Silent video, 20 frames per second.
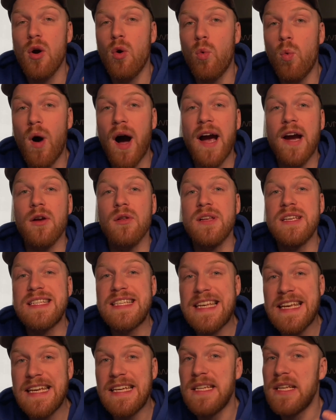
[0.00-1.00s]

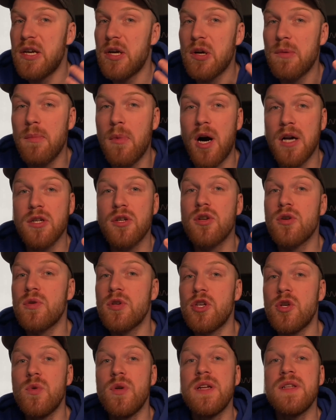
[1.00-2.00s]
wireless in-ear monitor
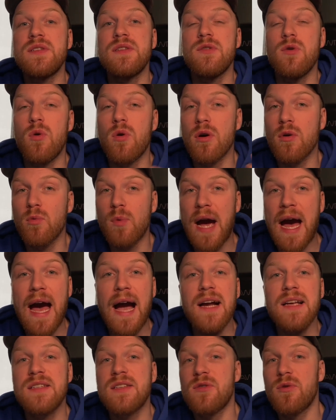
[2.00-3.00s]
unit or
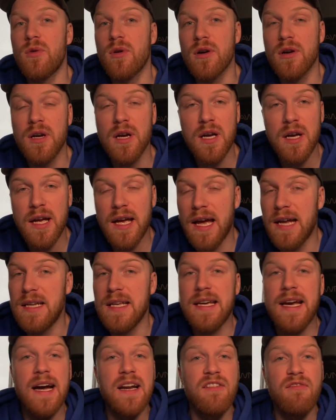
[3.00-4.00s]
racks or
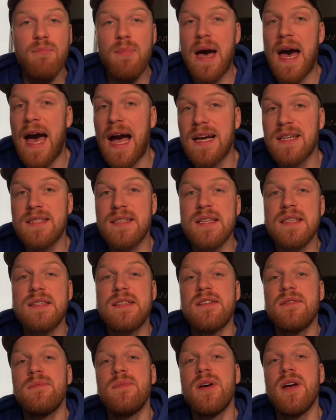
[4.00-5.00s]
any kind of pack
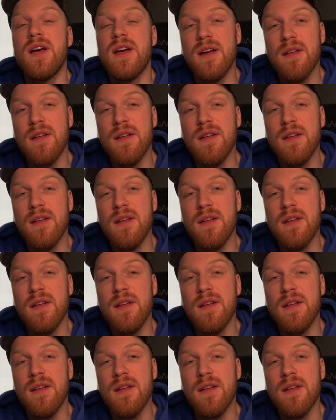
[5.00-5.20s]
system,